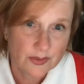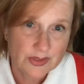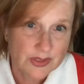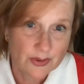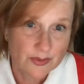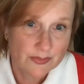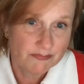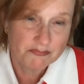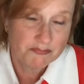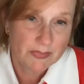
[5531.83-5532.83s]
so
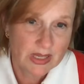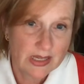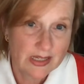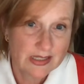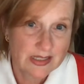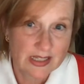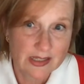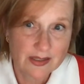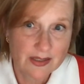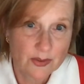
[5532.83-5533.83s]
it's like
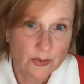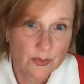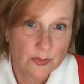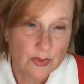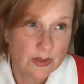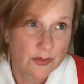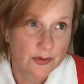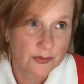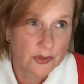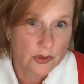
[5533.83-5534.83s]
you
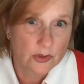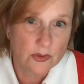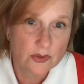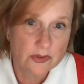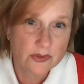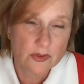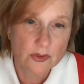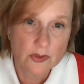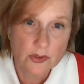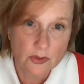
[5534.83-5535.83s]
either choose
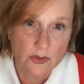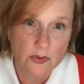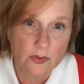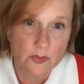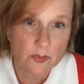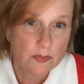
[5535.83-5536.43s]
to